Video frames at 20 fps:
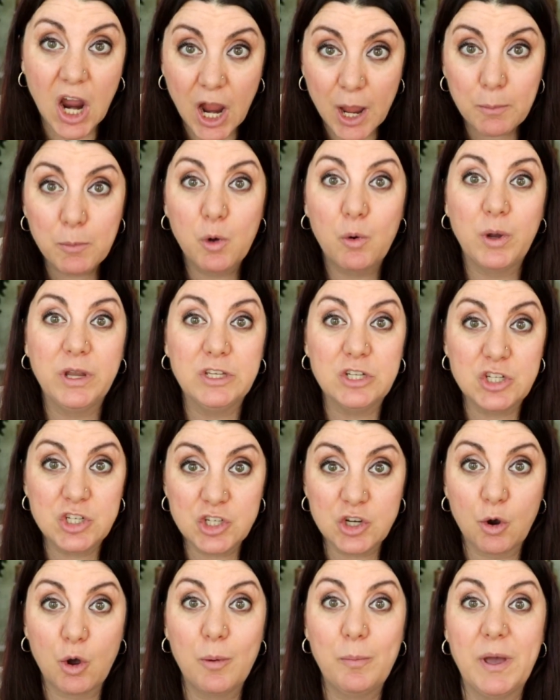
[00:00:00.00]
I'm going to
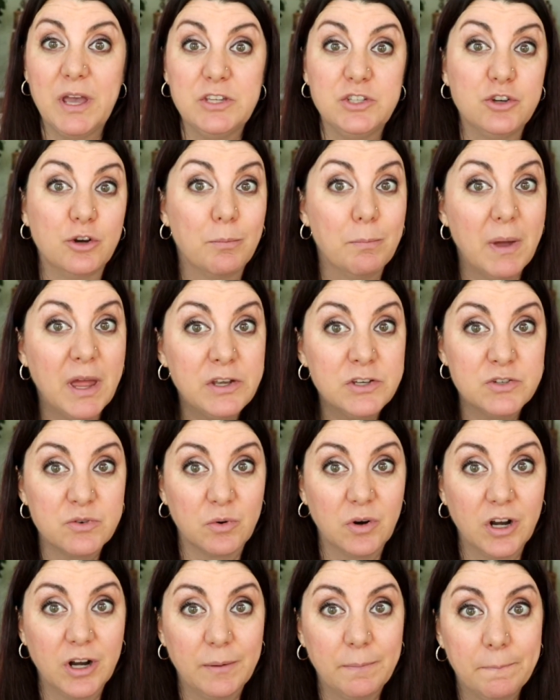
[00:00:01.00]
show up as your
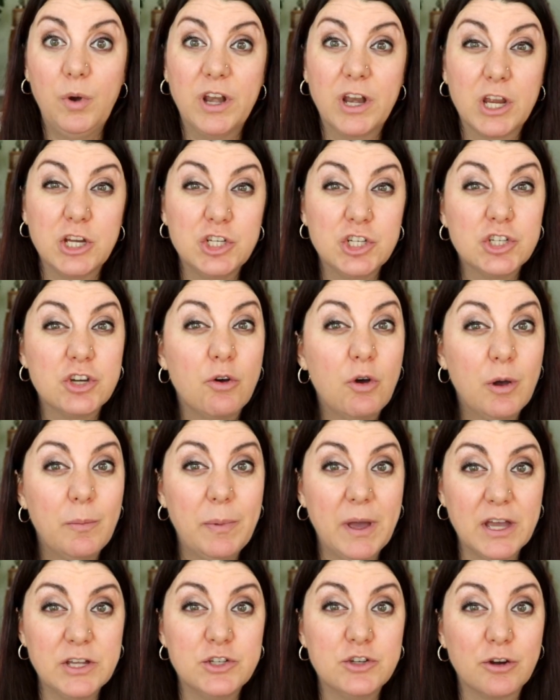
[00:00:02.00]
mentor. When I show up
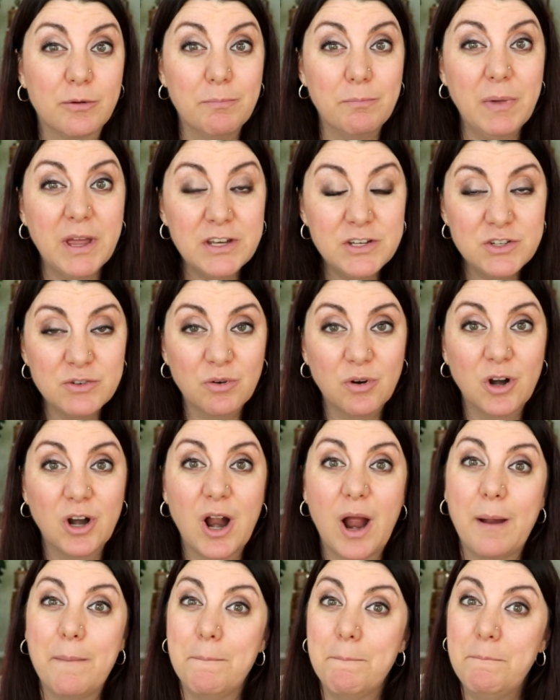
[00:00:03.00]
as your
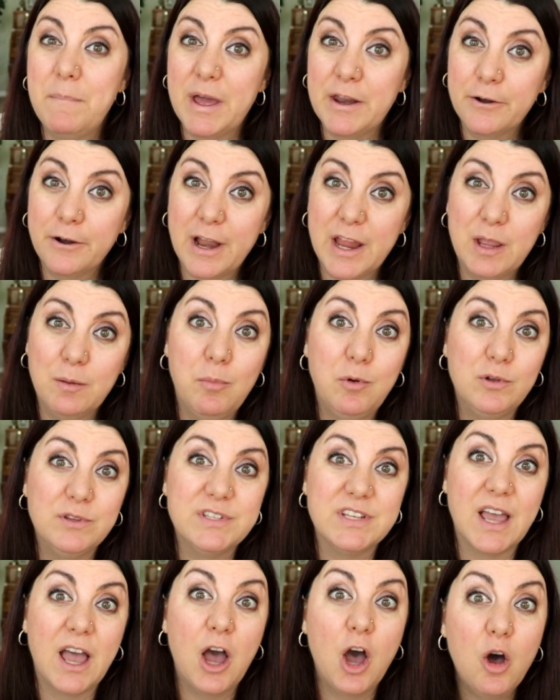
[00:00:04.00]
mentor, I'm better able
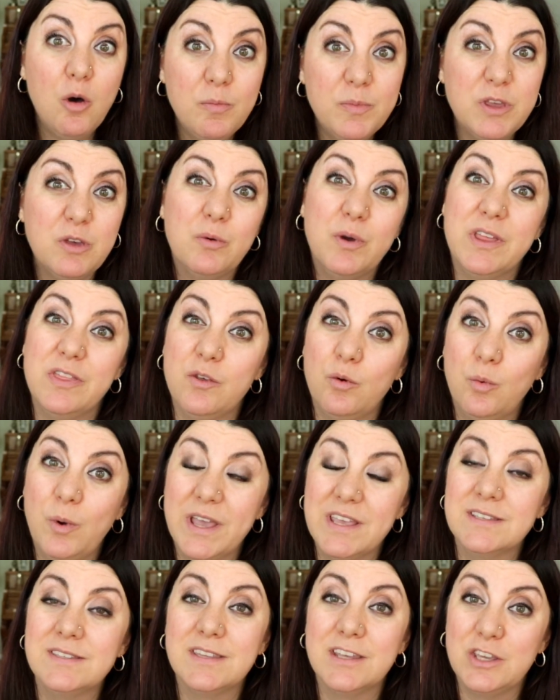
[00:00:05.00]
to help you in the
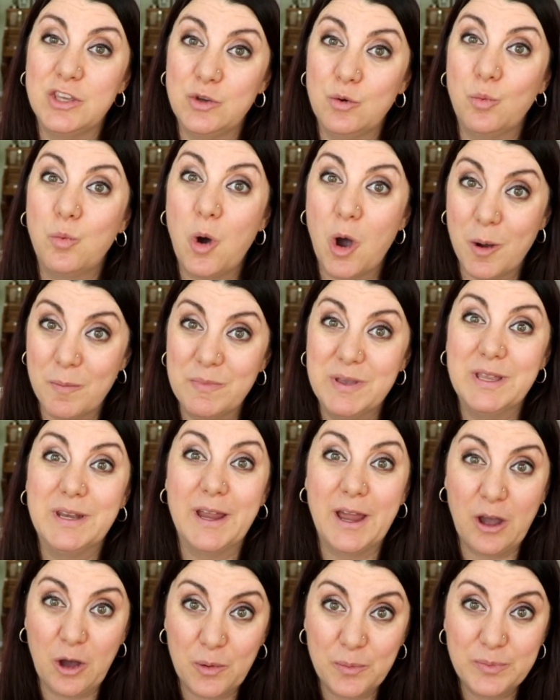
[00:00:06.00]
ways that you want me to
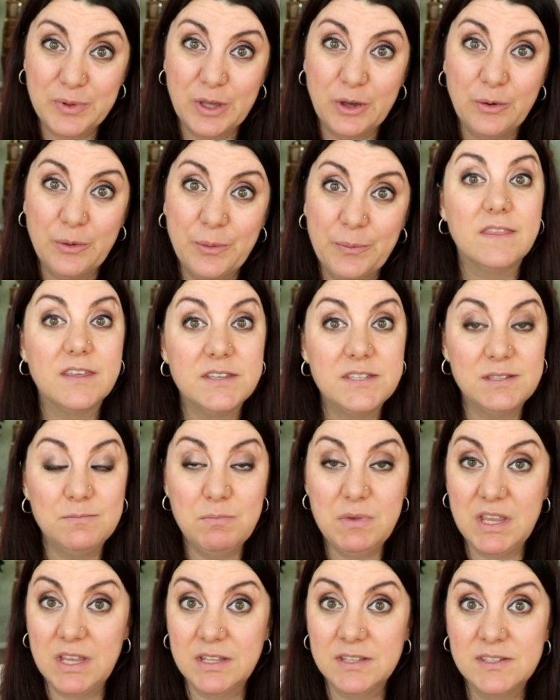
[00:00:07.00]
help you. This
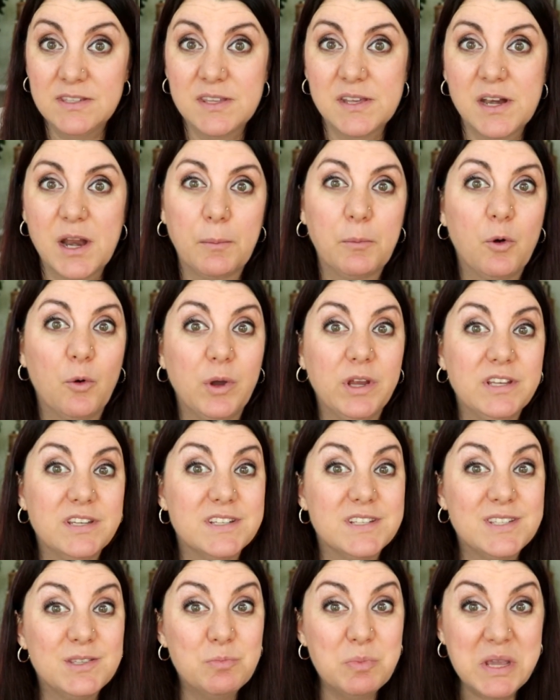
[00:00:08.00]
means that I'm going
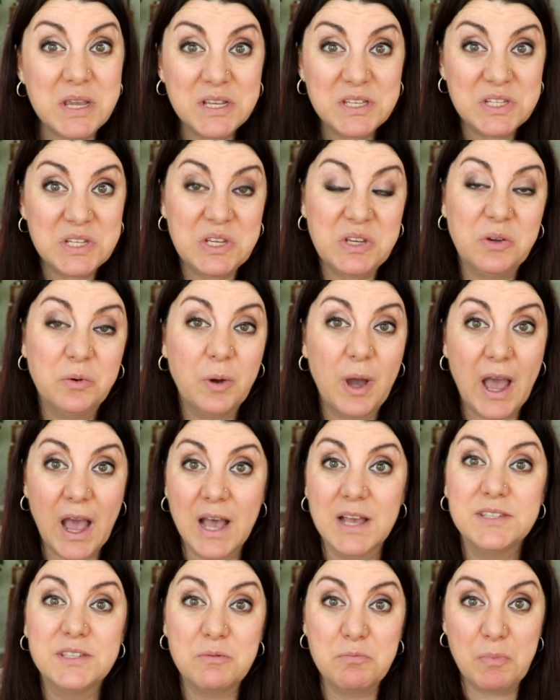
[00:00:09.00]
to speak to you
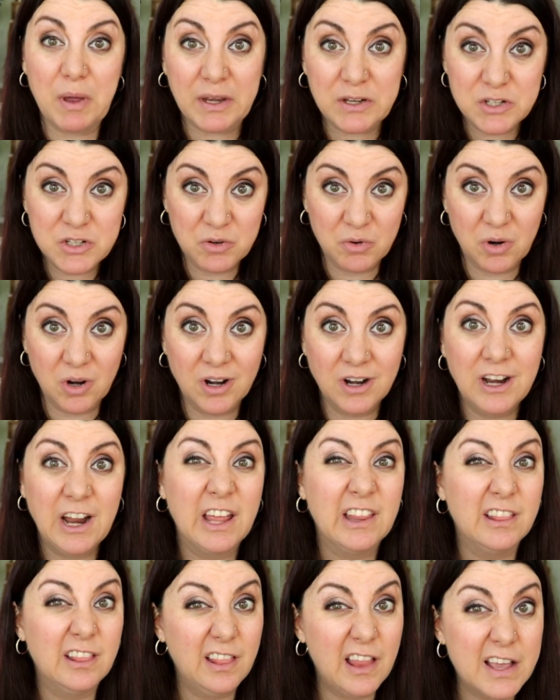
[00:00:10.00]
as a mentor
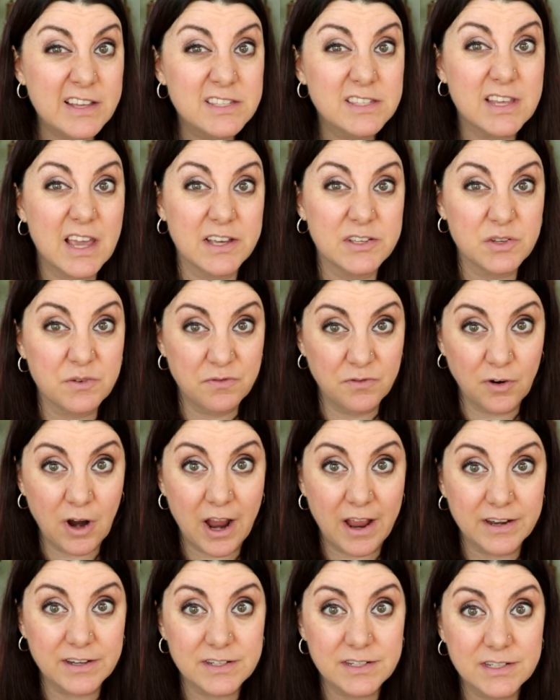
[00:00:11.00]
and less as a
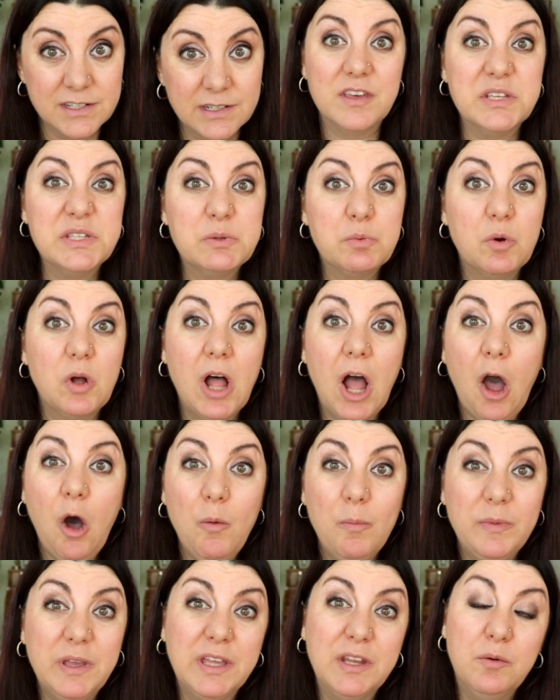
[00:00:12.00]
friend. This will
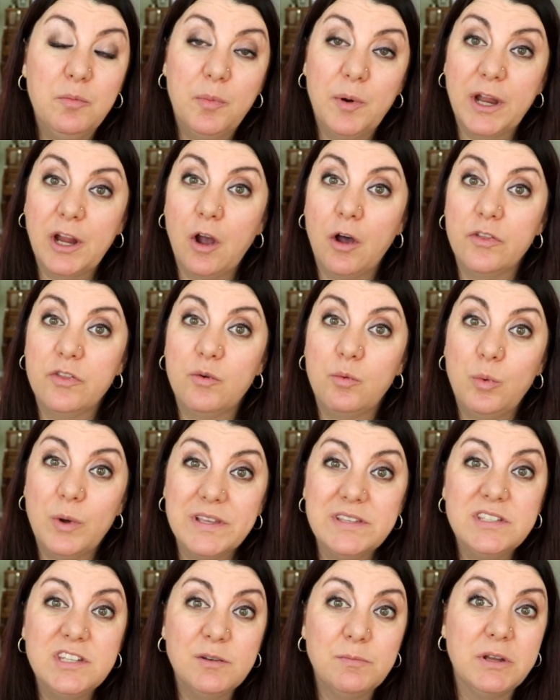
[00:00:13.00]
help me to bring all the
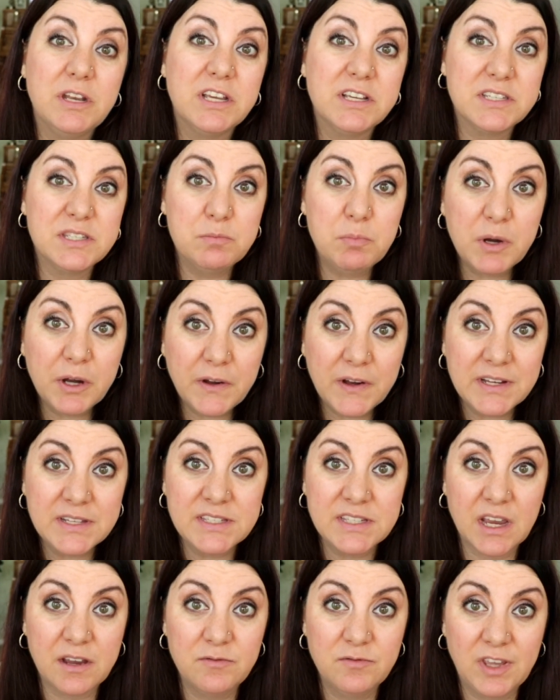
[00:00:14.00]
wisdom and
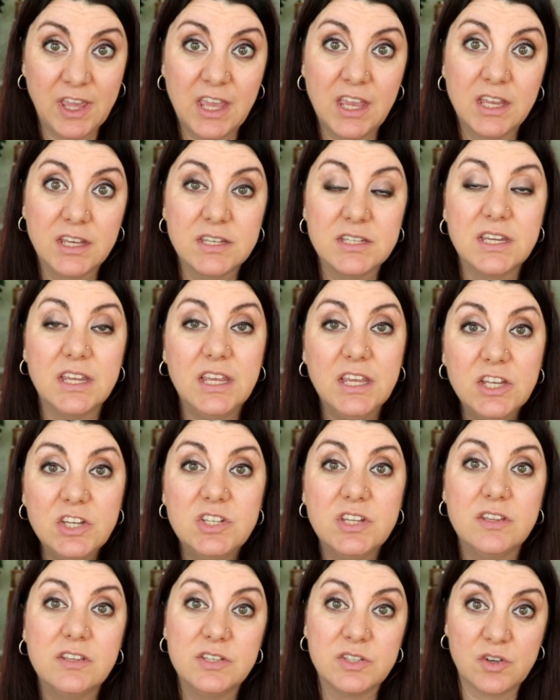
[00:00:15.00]
experience I've gained
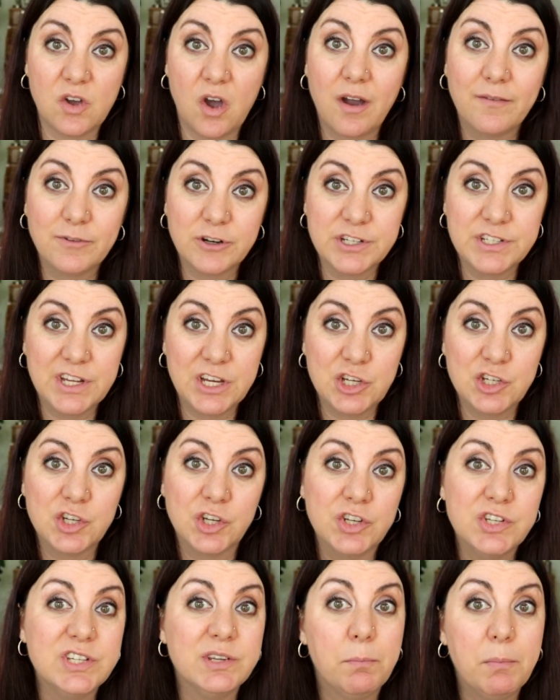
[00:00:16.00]
into this
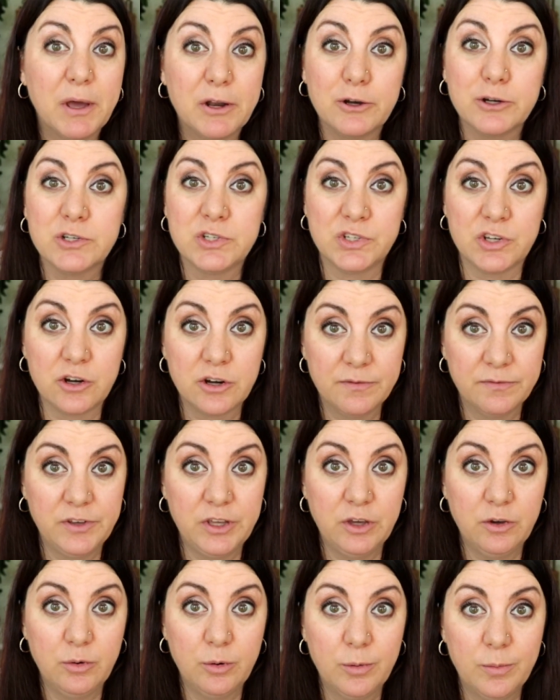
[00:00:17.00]
conversation to better serve
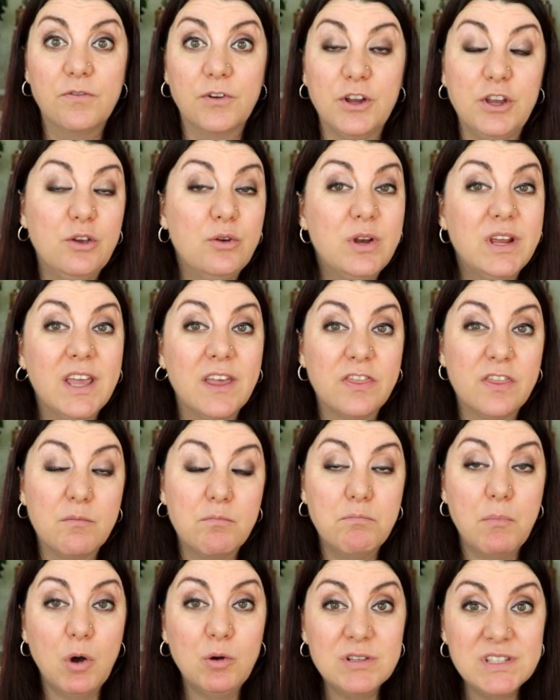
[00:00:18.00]
you. For you to get the
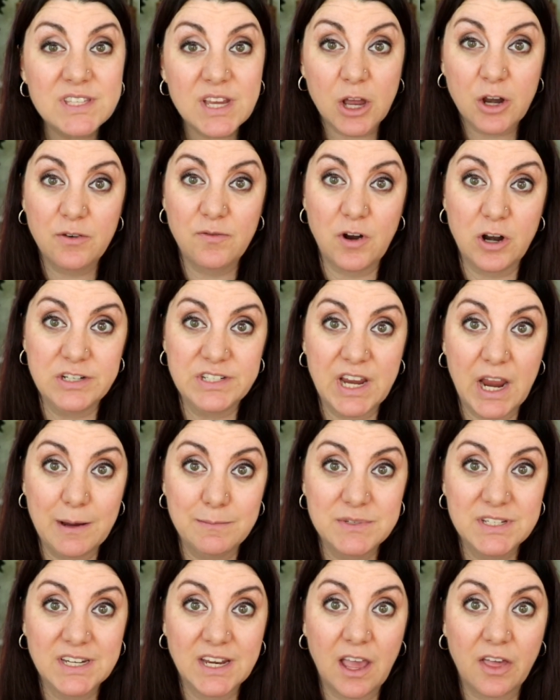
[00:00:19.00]
most out of our
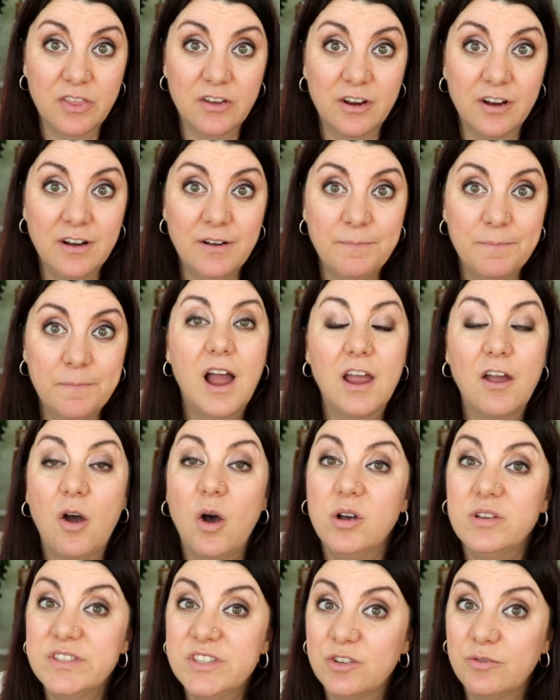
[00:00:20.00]
time together, I
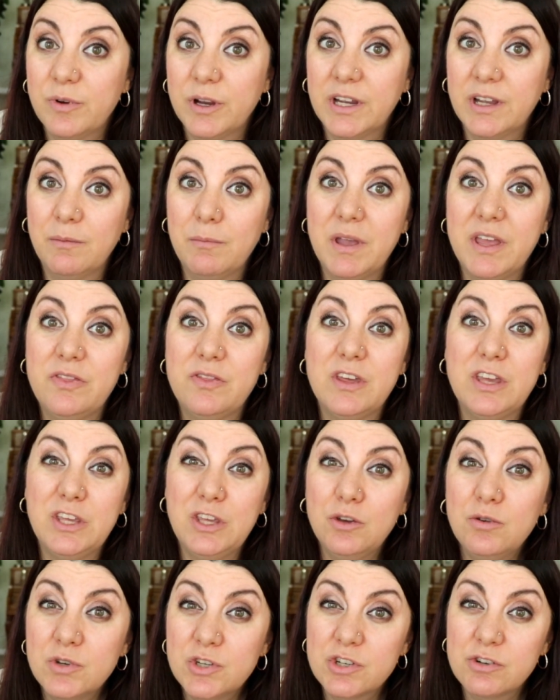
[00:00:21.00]
also recommend that
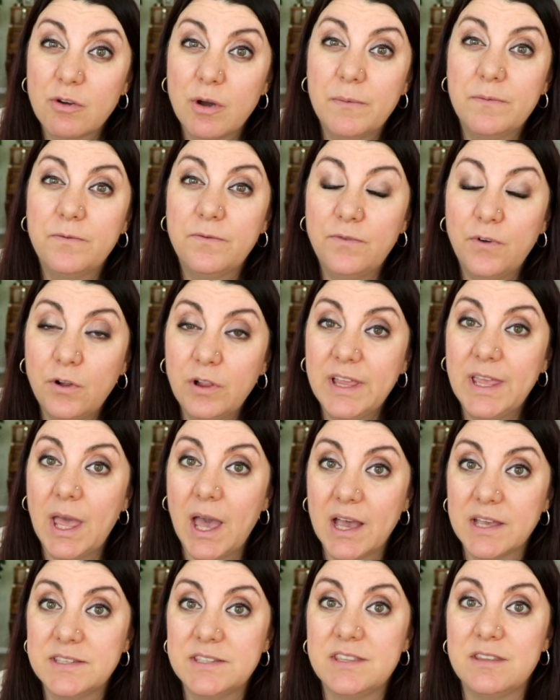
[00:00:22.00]
you show up fully
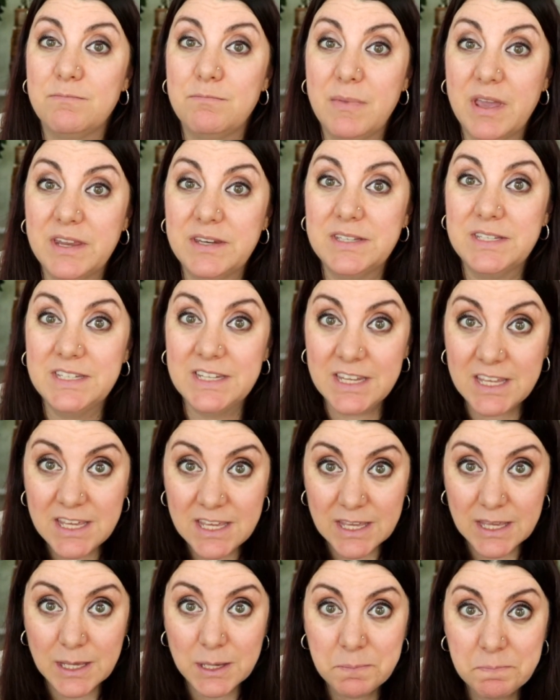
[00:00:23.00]
as the
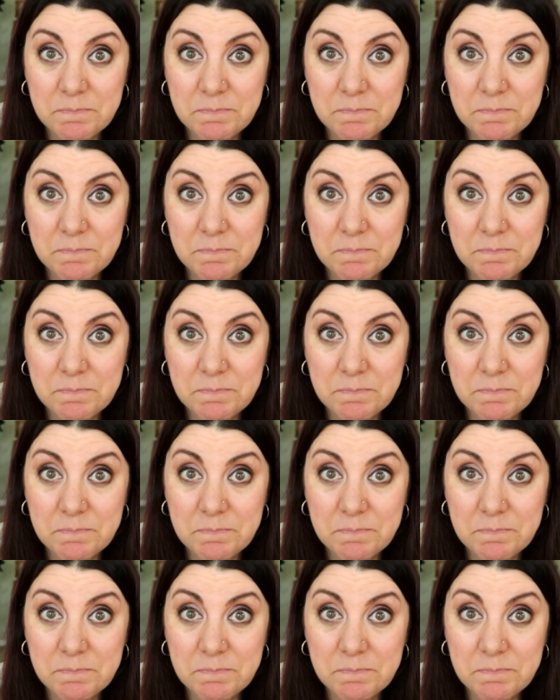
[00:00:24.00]
mentee